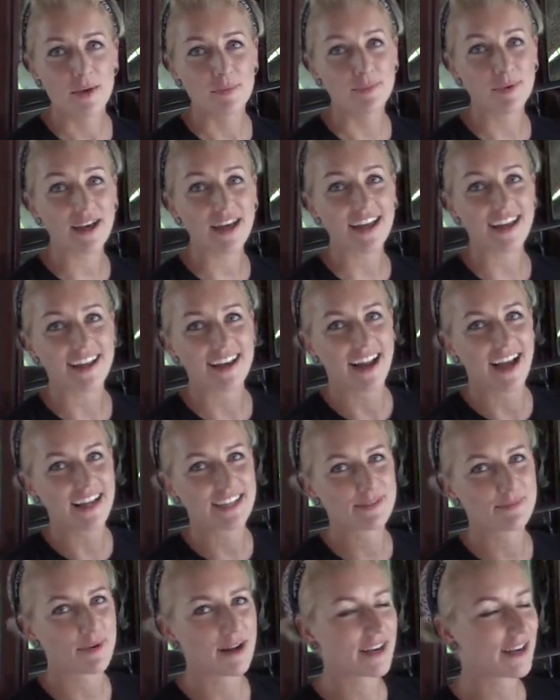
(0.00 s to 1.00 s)
but I
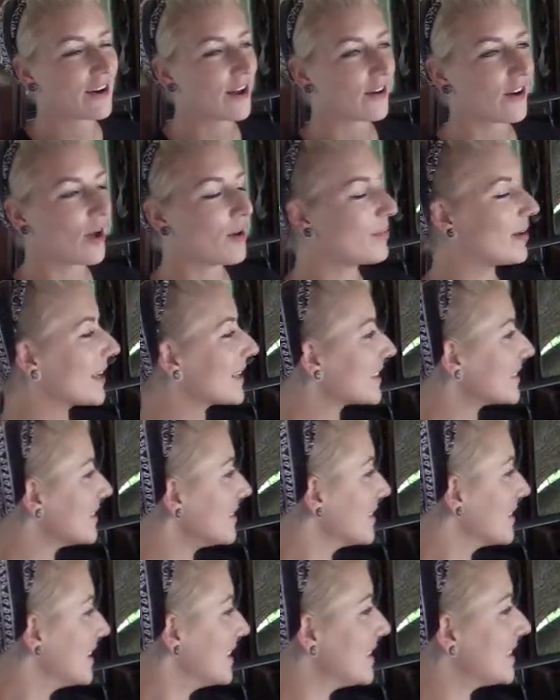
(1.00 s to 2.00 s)
sprayed it on all my
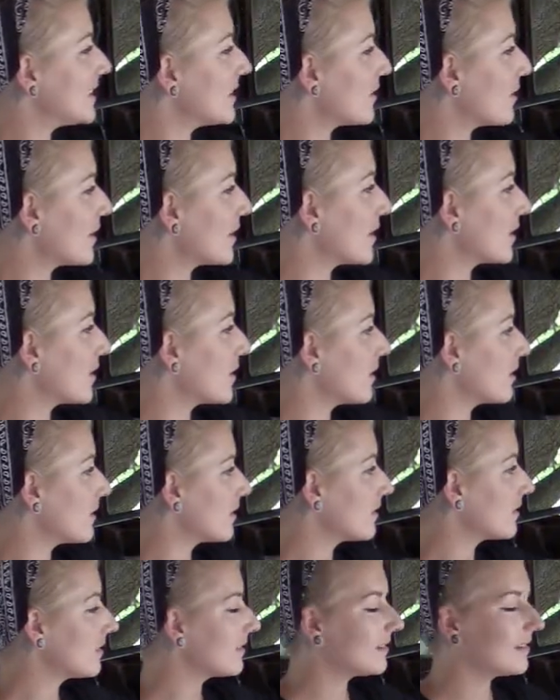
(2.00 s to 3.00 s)
little interior
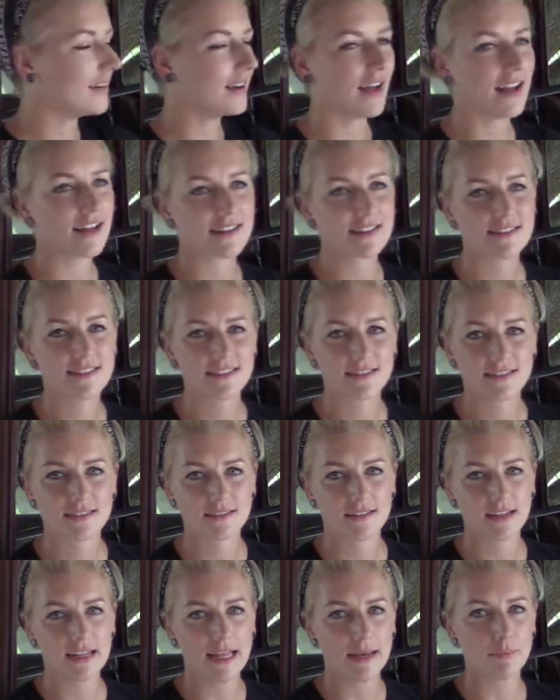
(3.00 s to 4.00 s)
nuts
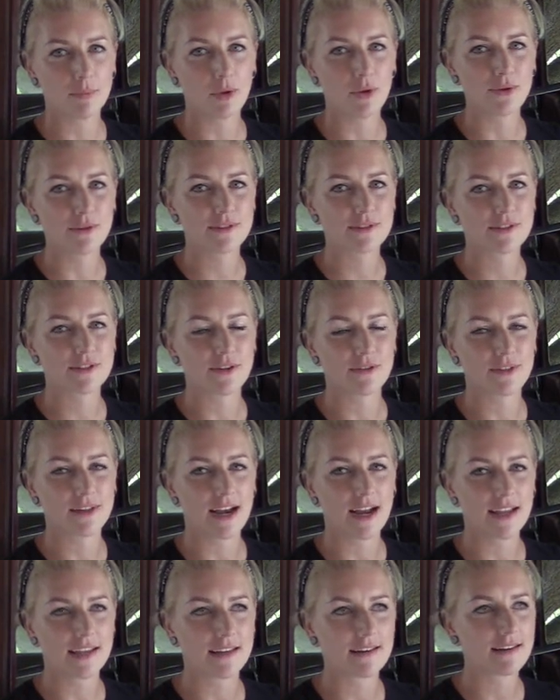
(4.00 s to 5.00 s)
and bolts so that
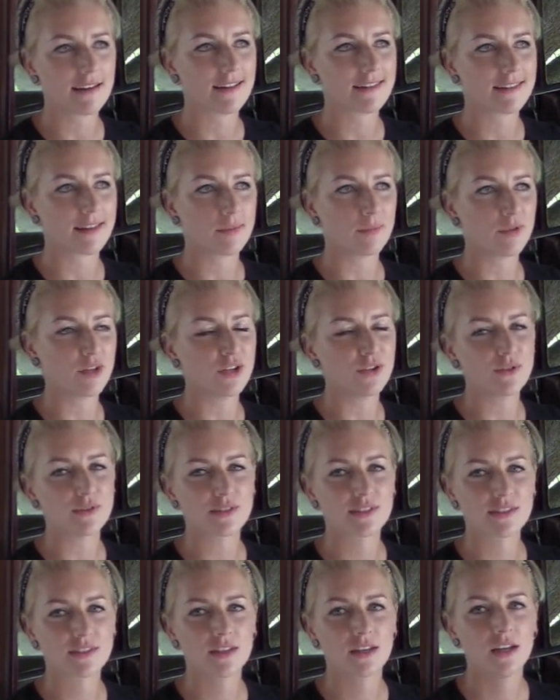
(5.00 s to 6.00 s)
I could get them
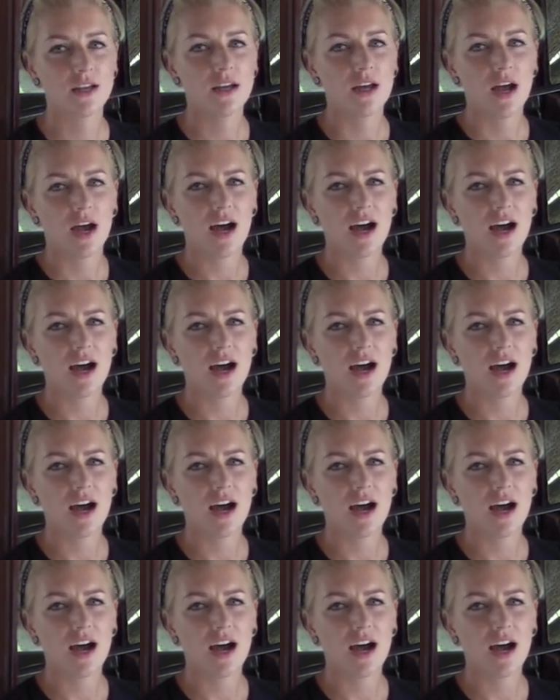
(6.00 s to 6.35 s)
loose.